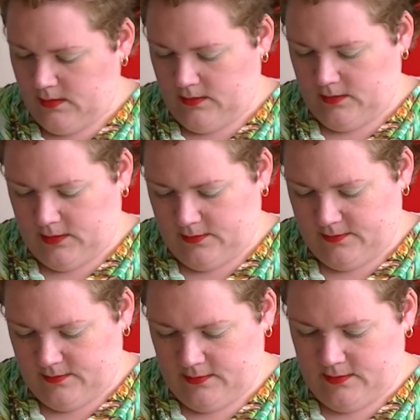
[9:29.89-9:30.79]
You gotta
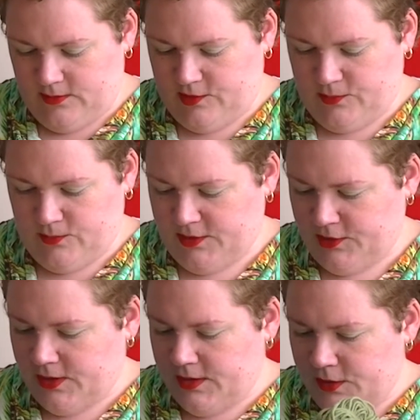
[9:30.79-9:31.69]
do what you
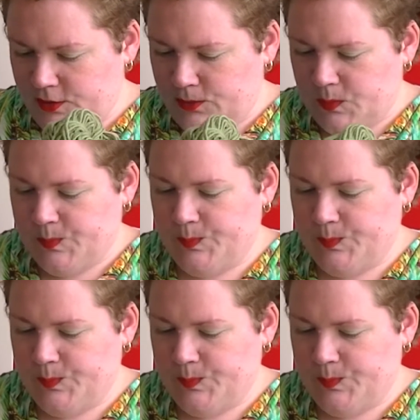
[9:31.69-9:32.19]
gotta do.